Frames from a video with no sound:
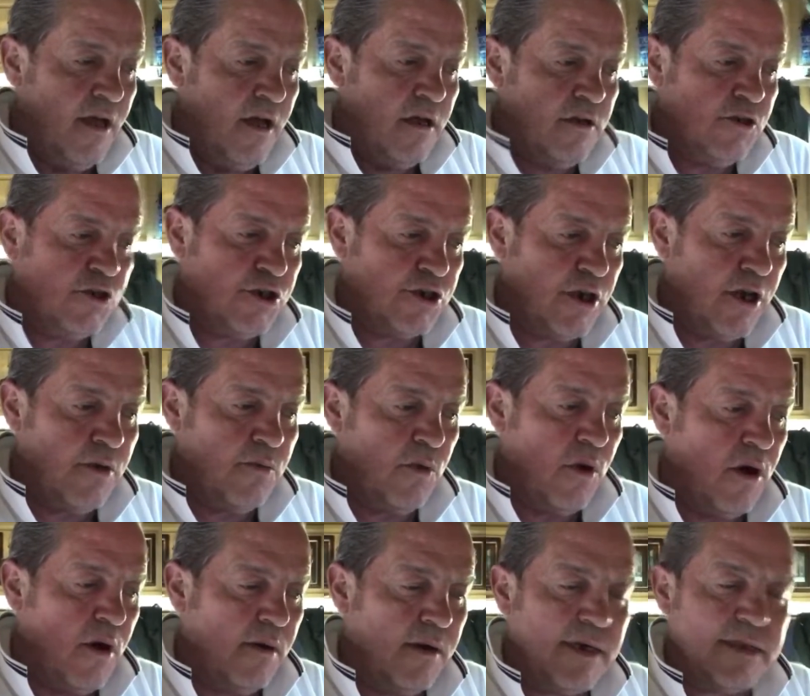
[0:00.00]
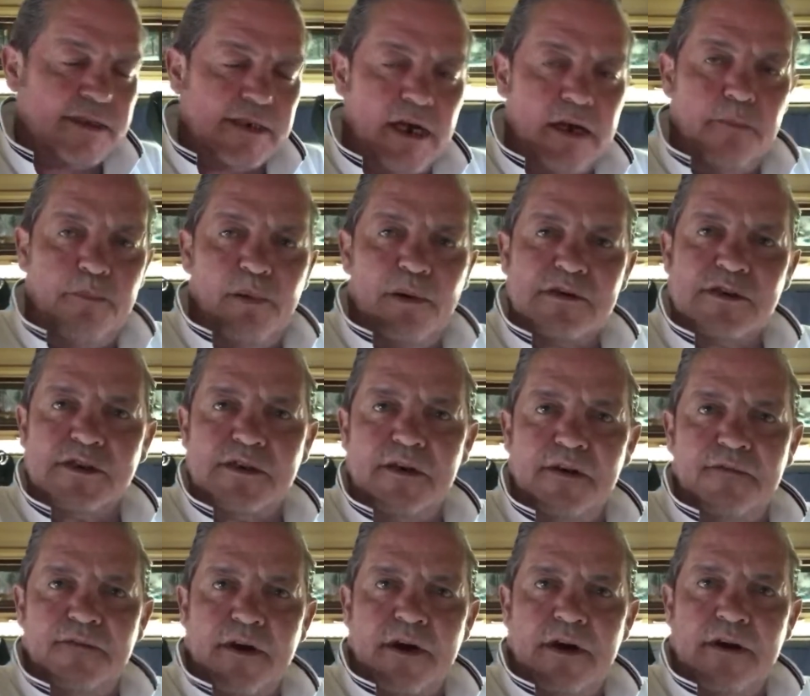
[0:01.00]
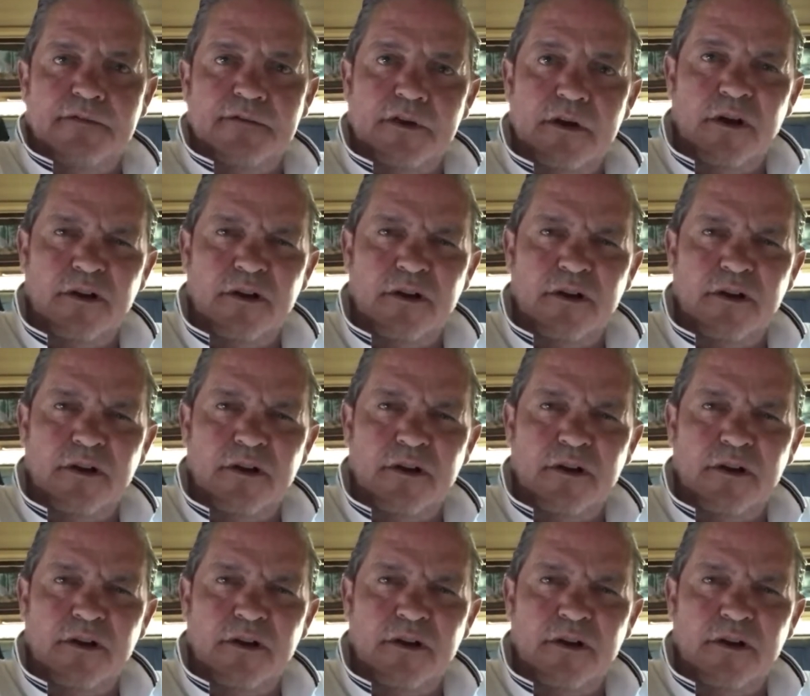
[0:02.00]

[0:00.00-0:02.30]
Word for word: And do you know what? I'm going to take the positive out of it.